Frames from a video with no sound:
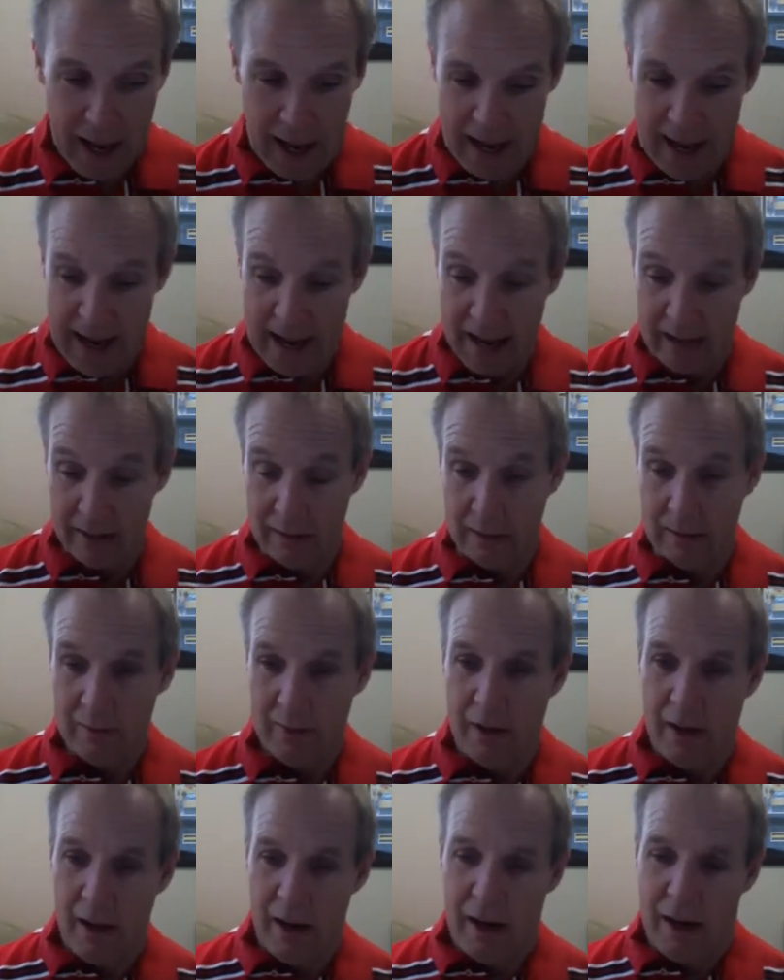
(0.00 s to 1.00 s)
And
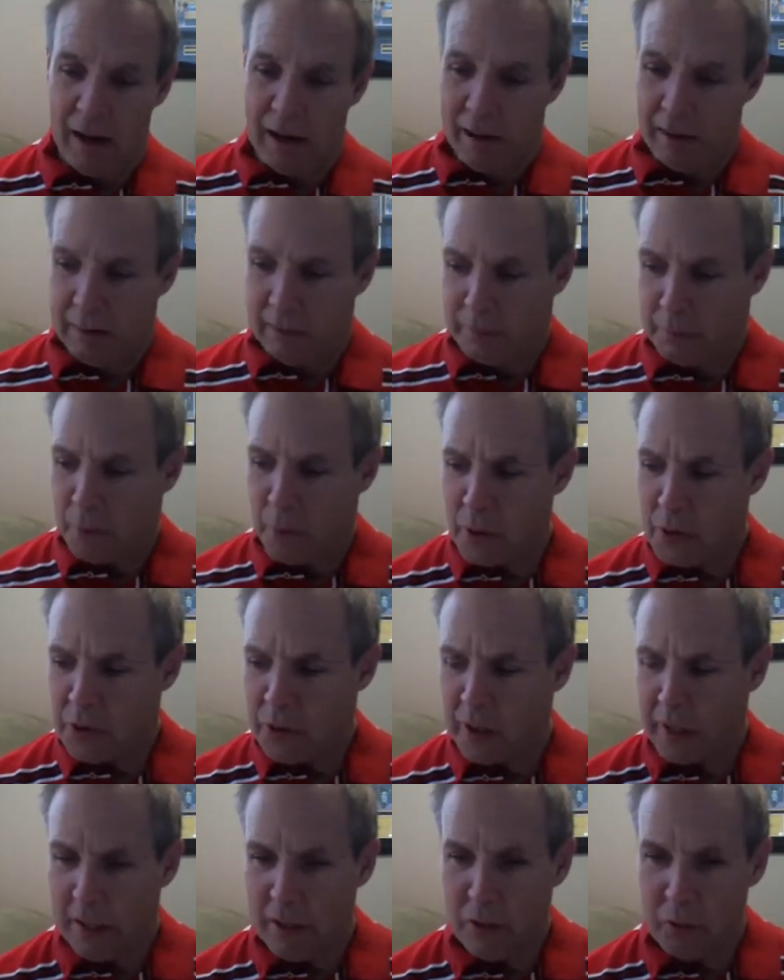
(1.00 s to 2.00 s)
the
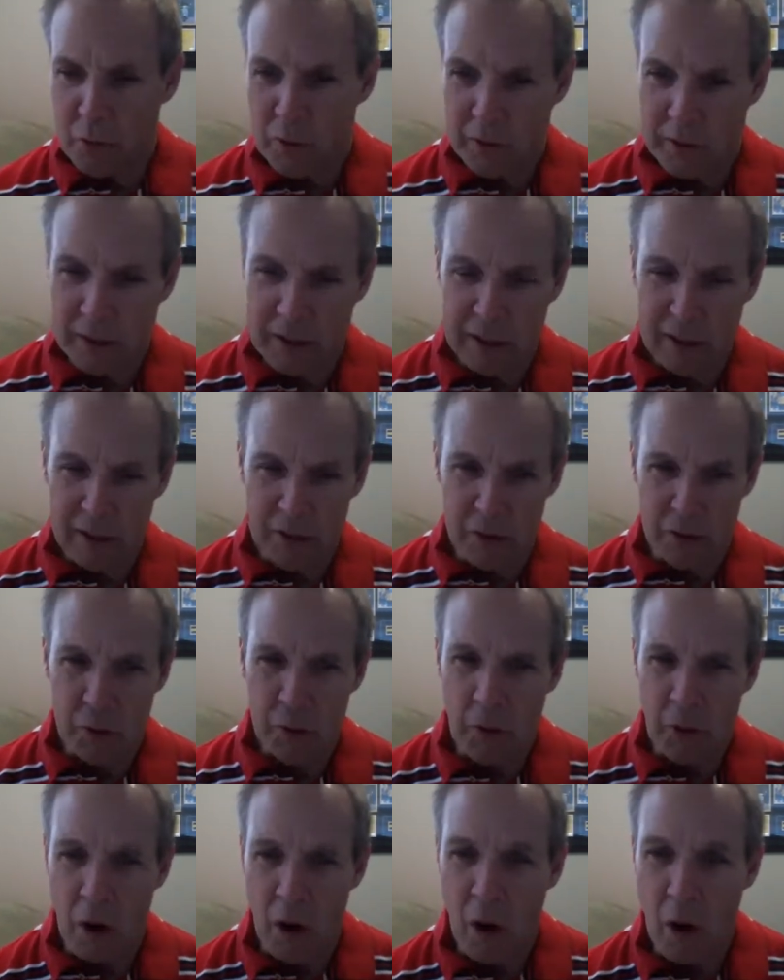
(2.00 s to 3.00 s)
Portuguese really didn't
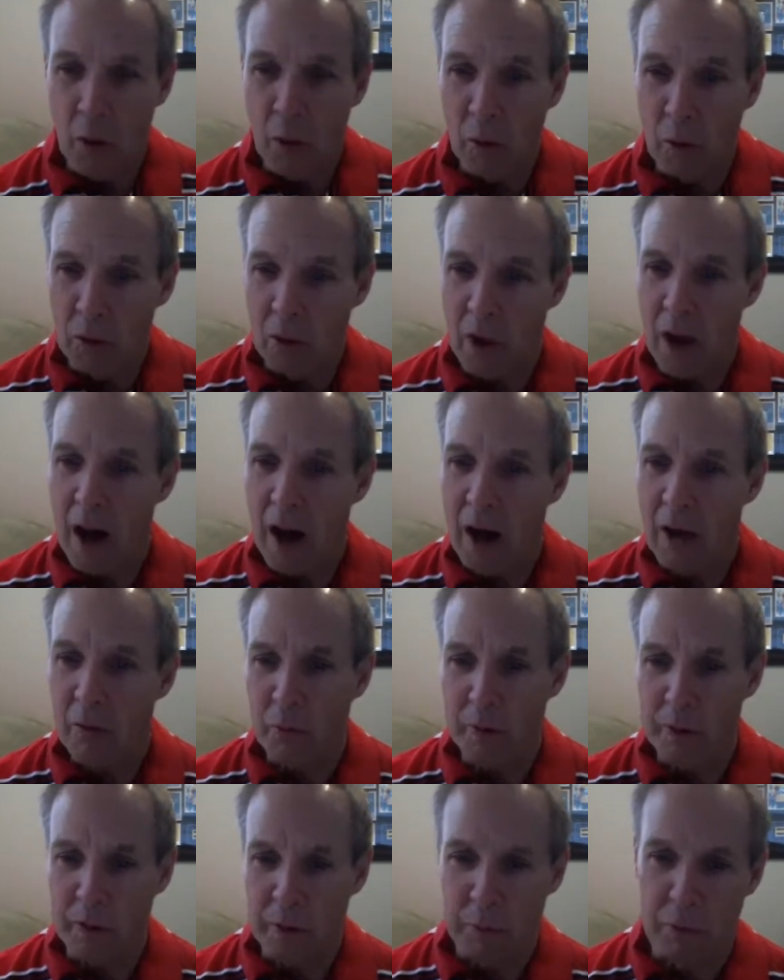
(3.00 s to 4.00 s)
do a whole lot
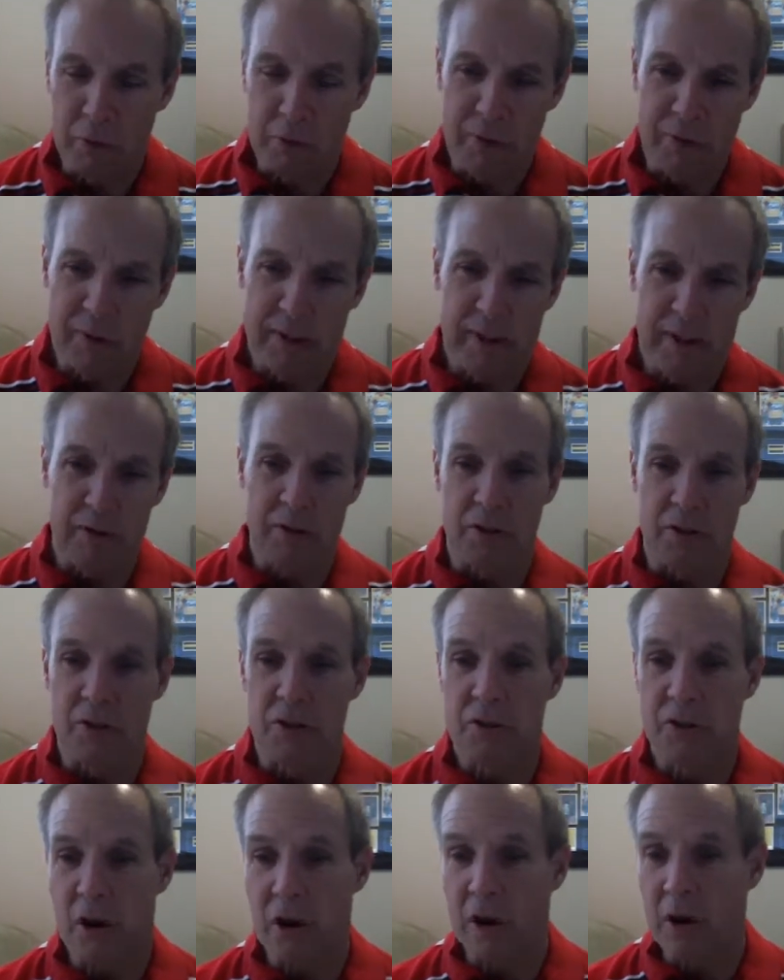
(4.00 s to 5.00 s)
with Brazil to
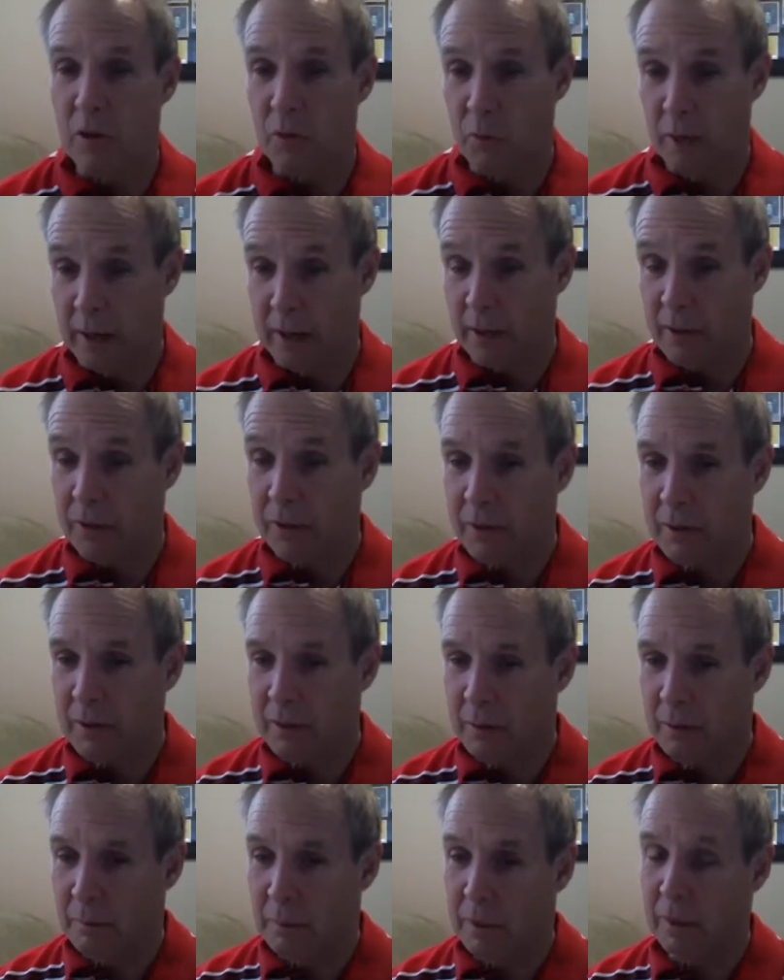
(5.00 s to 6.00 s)
start with.
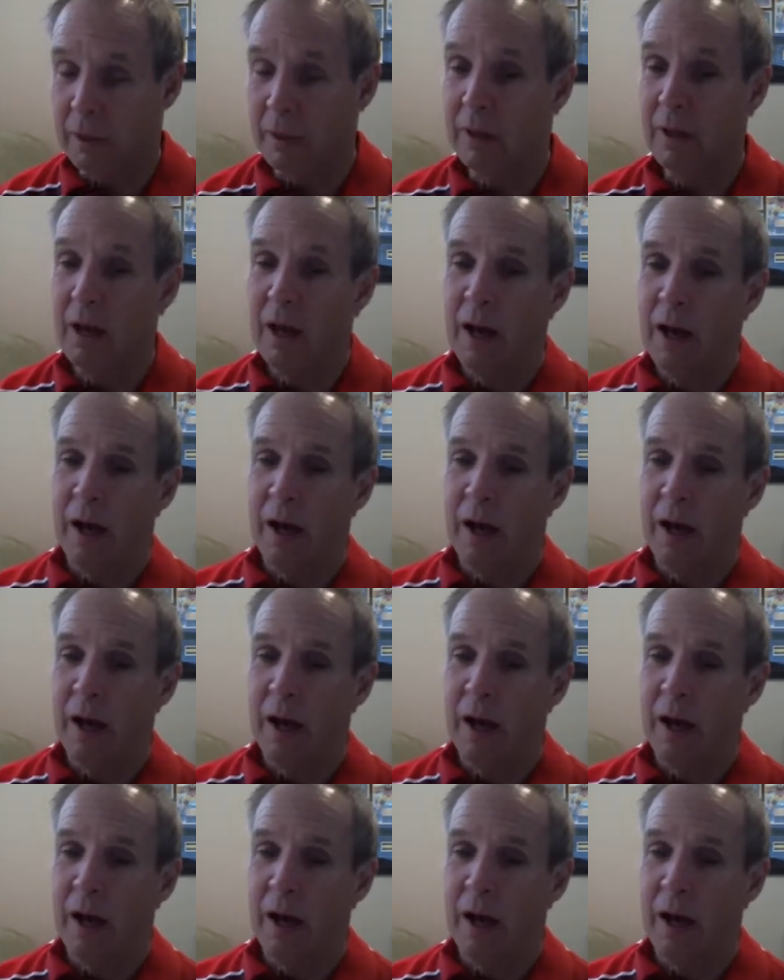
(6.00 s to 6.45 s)
I mean,